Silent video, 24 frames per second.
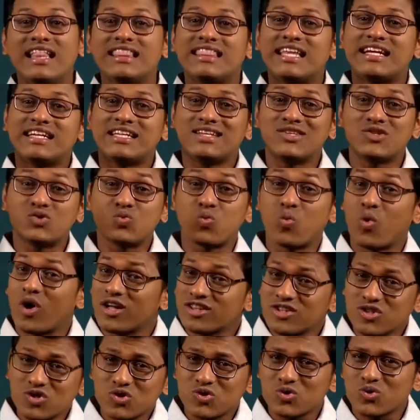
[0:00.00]
That is
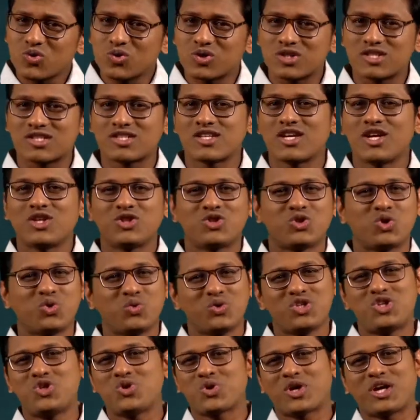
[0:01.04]
one source through
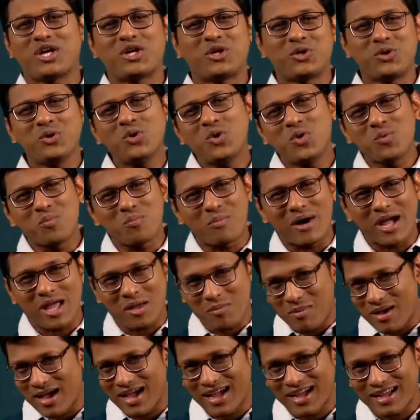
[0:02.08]
which you can do
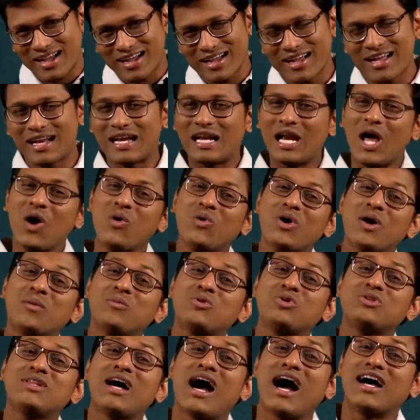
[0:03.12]
buyback. Now
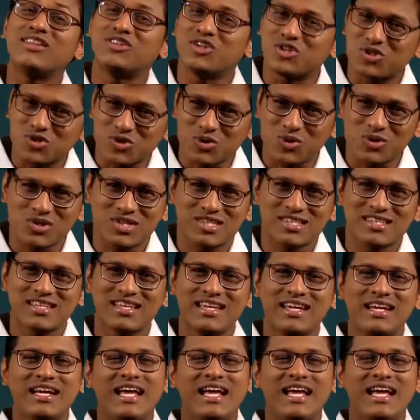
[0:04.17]
come to the other source.